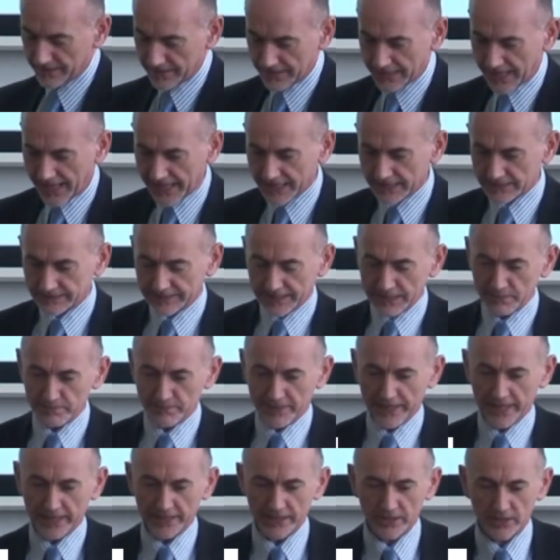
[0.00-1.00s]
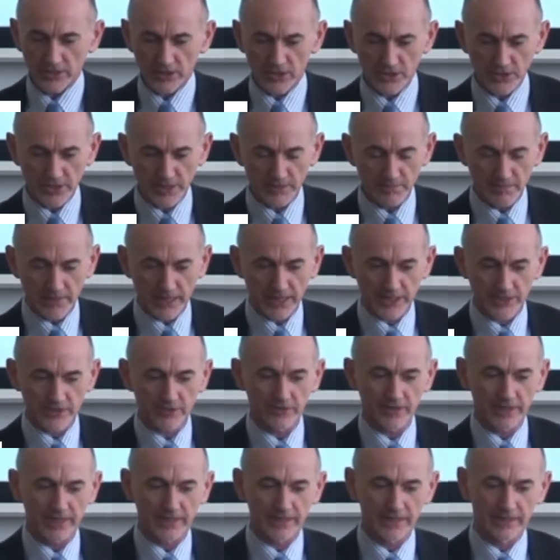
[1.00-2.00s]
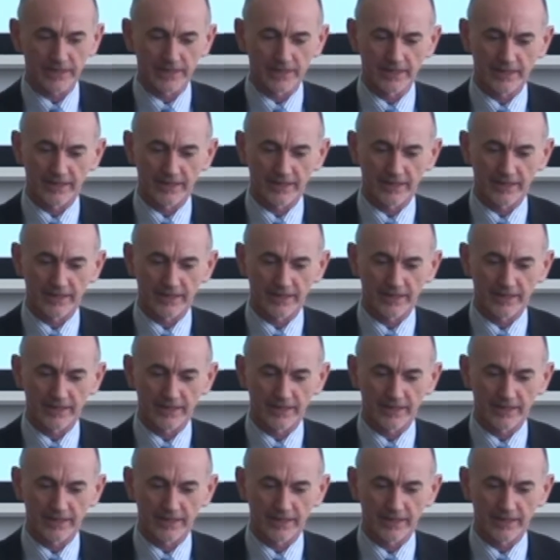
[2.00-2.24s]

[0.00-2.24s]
The ILT pedagogy mentoring